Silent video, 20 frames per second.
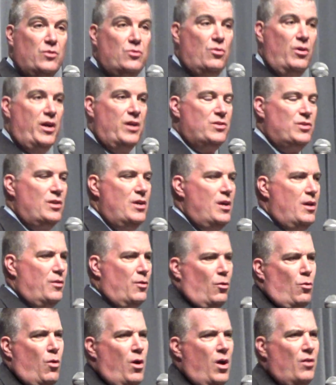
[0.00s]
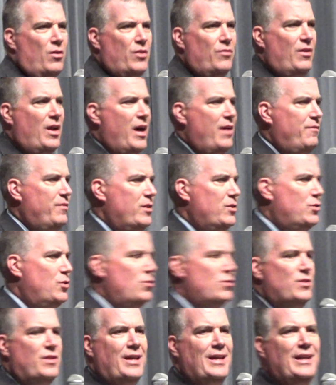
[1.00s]
addressed. They're quality of life
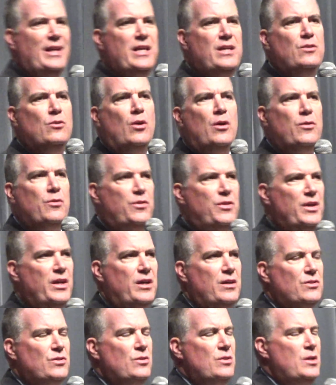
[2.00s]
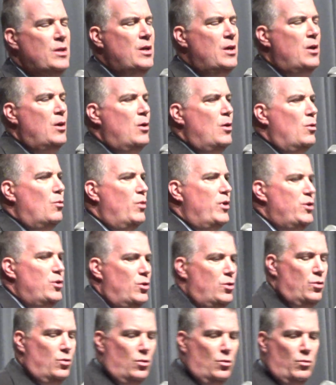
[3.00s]
issues, and they lead to other things. When
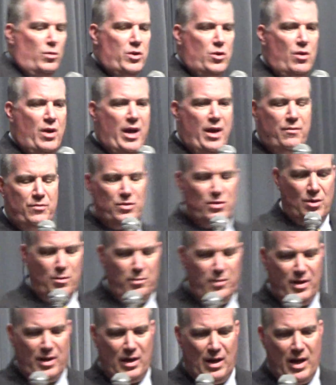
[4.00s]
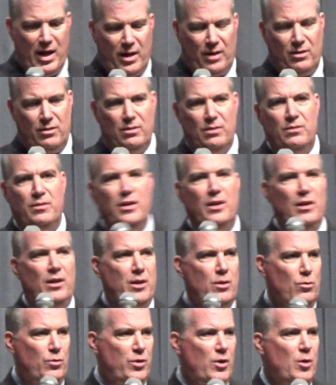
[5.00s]
you have something like the
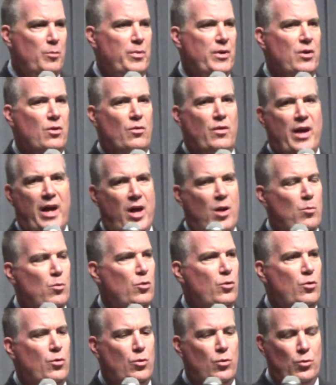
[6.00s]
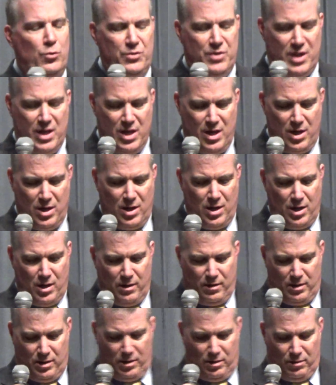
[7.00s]
illegal dumping or the animal cruelty,
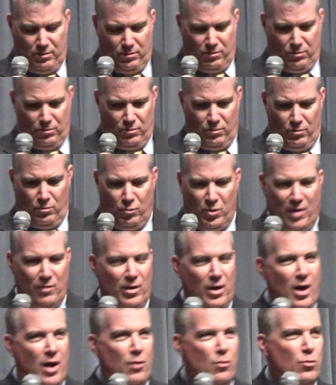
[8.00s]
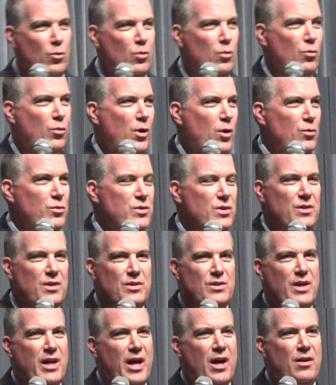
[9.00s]
we have a lot of rural roads in
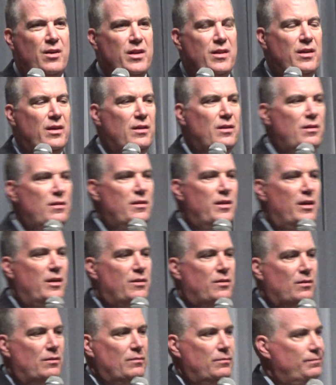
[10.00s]
this county that